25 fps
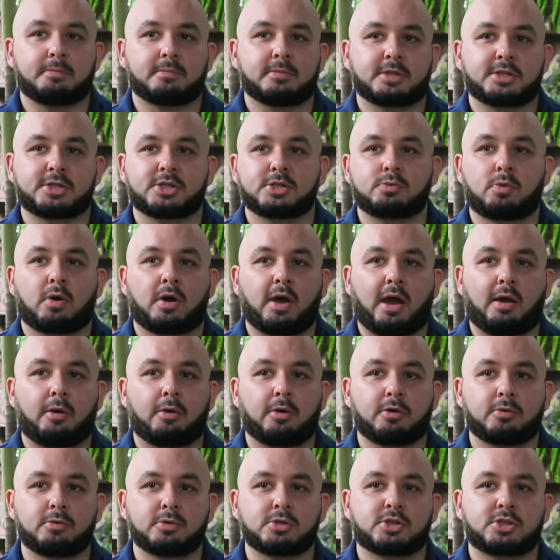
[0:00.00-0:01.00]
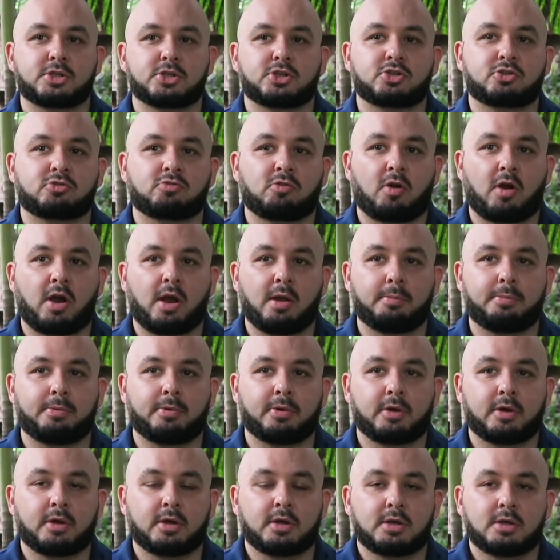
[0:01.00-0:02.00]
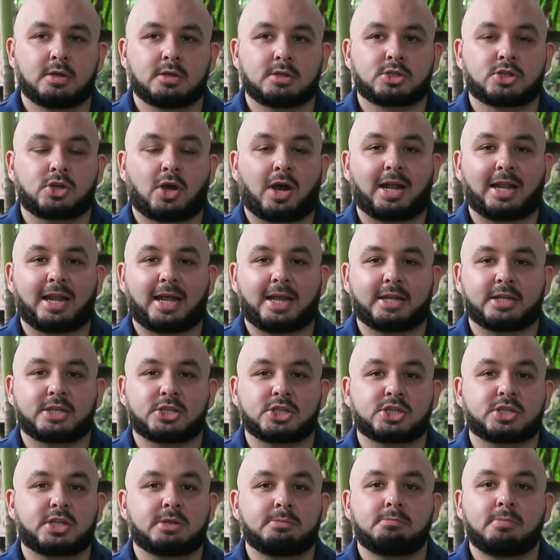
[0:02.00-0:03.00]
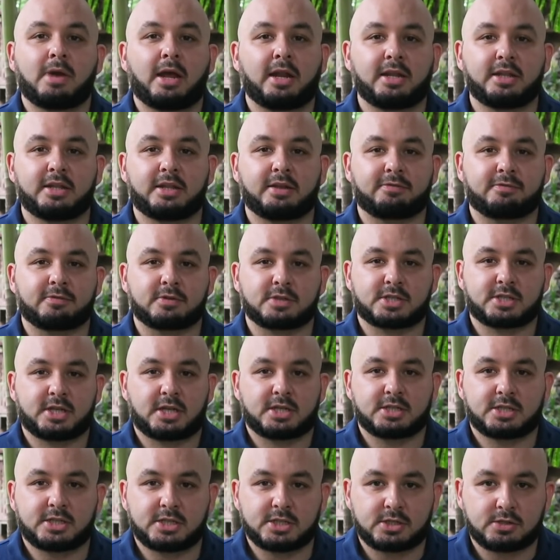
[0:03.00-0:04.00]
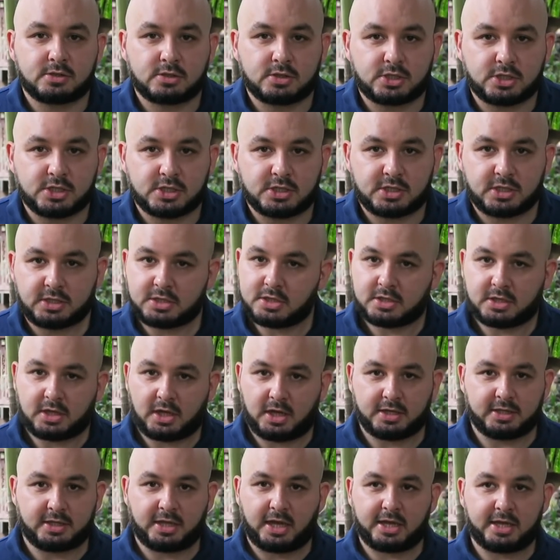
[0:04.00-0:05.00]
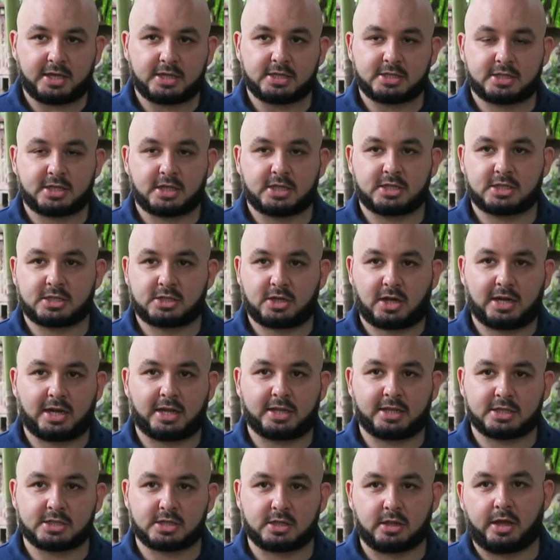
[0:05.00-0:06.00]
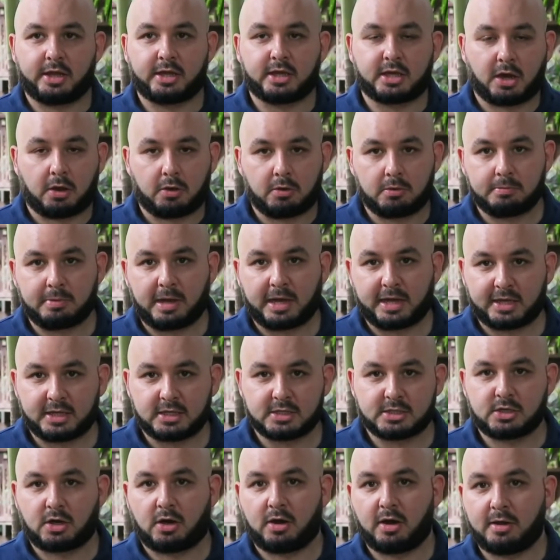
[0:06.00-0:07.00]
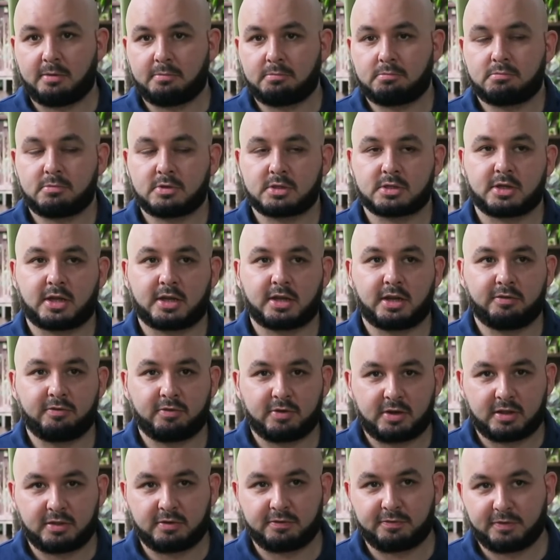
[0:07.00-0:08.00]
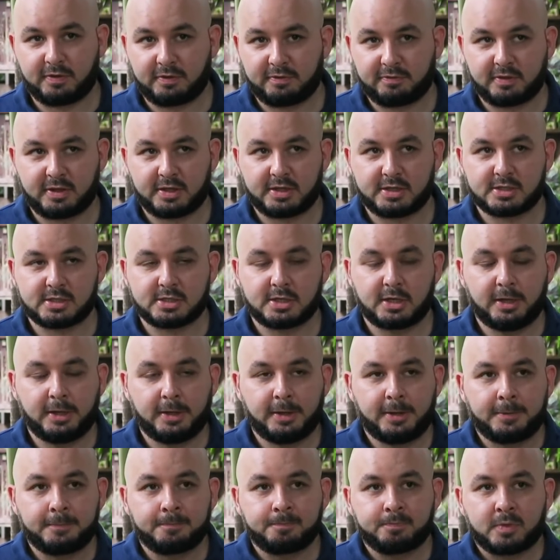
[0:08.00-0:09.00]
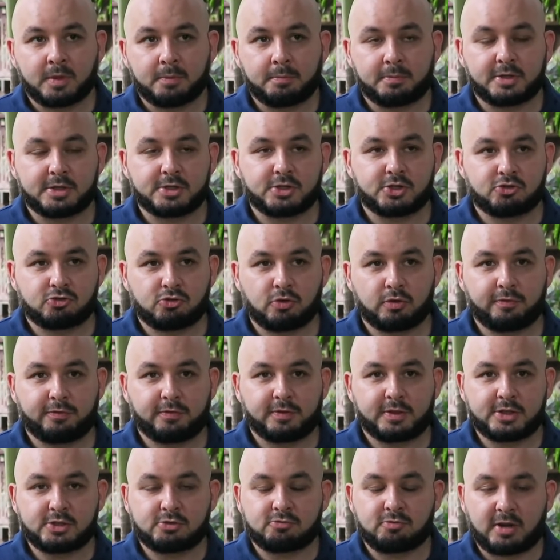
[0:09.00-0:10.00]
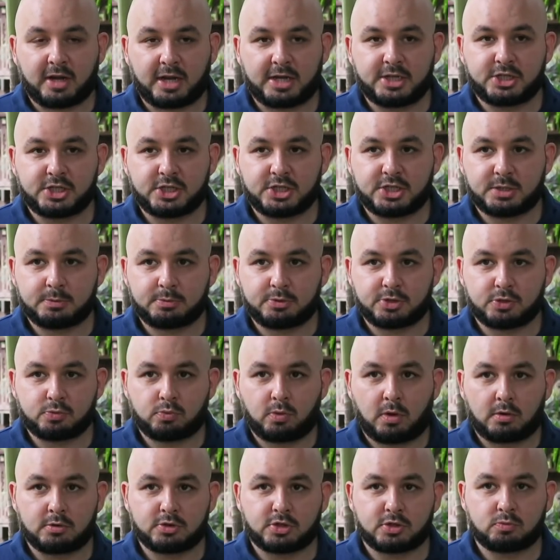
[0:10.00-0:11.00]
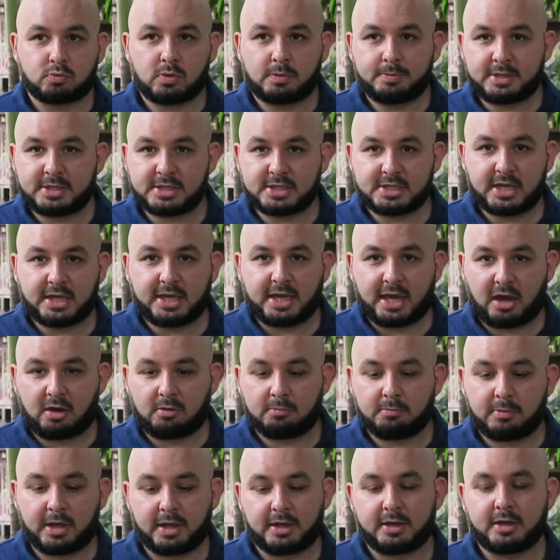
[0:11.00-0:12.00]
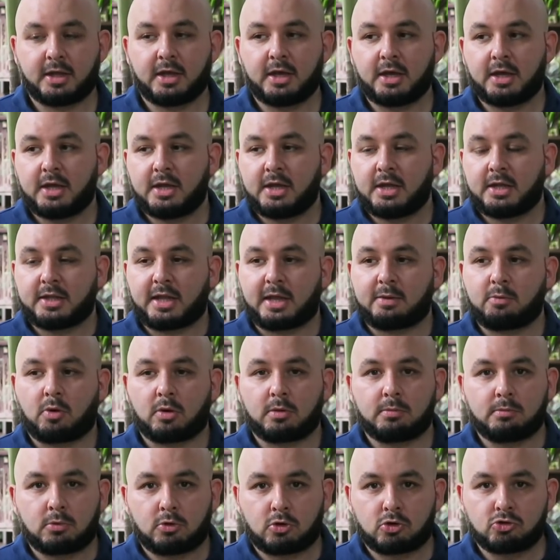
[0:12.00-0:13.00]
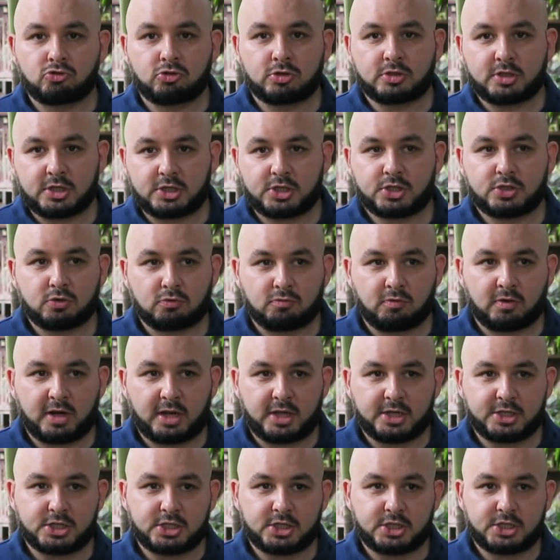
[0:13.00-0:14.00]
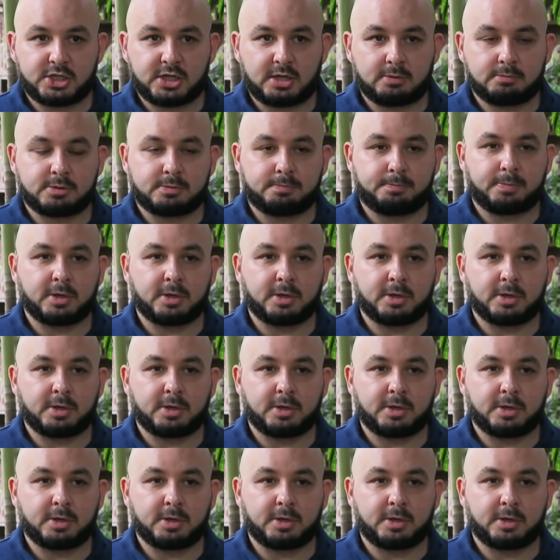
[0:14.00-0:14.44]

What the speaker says: This is how I always describe Thailand, just in many different senses, not just in a dating sense. Thailand is like going back in time. It's like living in the 50s. But it's true for these relationships as well. So women seek out men. They want more traditional relationships